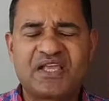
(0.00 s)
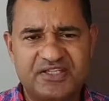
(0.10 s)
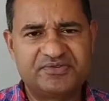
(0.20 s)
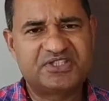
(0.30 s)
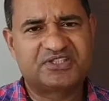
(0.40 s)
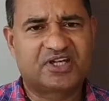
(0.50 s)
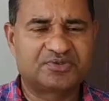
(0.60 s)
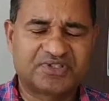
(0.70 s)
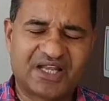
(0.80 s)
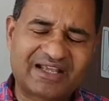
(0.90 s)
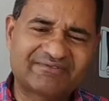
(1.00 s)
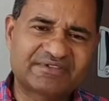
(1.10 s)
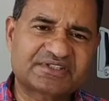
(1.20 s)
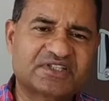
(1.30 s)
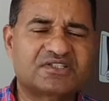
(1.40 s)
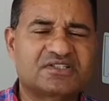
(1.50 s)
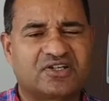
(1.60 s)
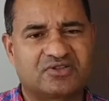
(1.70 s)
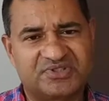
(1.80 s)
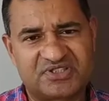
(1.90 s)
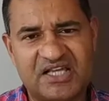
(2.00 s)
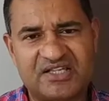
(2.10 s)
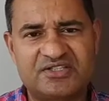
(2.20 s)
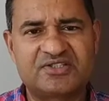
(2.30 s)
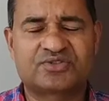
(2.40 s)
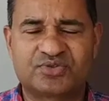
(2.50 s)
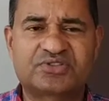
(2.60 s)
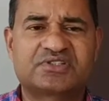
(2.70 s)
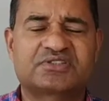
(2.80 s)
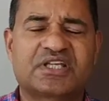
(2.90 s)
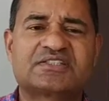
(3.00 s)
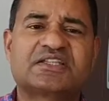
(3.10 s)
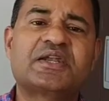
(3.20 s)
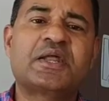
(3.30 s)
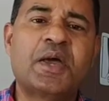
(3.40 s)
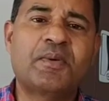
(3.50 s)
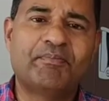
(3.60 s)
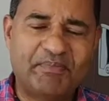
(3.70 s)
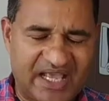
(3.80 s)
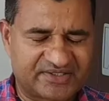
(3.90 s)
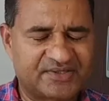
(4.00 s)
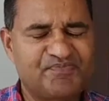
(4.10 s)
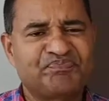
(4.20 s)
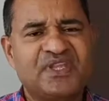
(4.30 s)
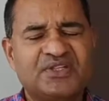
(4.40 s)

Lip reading: in which there will be the language test, there will be science, social science and maths.